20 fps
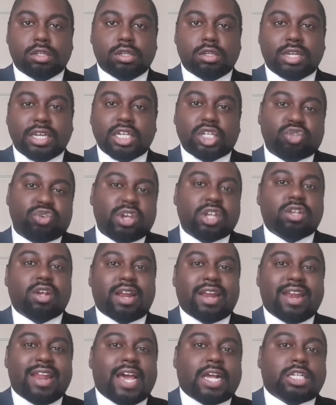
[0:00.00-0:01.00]
These traits are
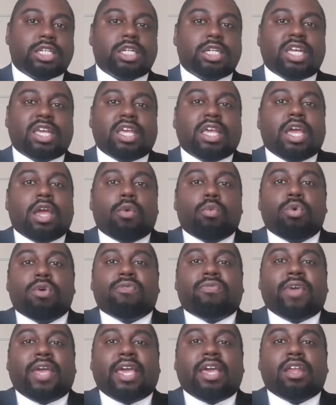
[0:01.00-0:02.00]
naturally
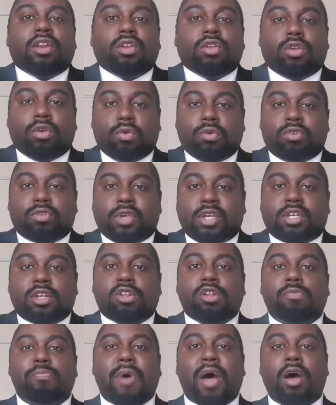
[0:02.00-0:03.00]
within you. So it's
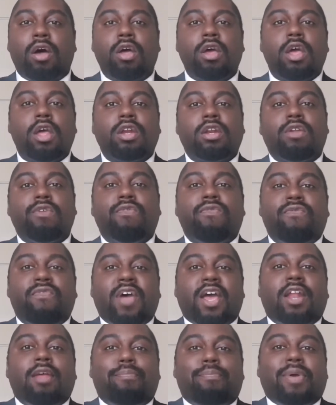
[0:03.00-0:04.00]
just about
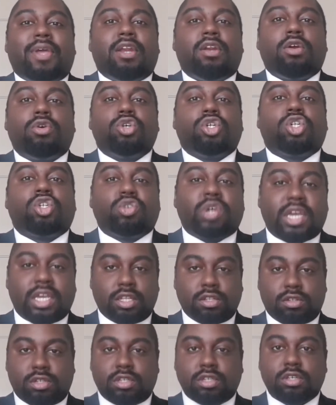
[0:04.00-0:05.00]
developing those
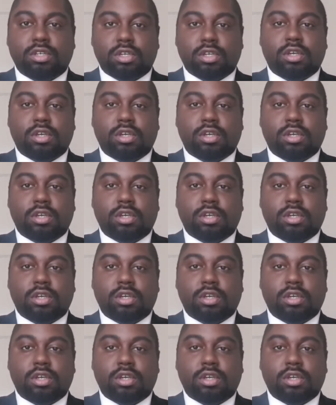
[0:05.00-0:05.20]
traits.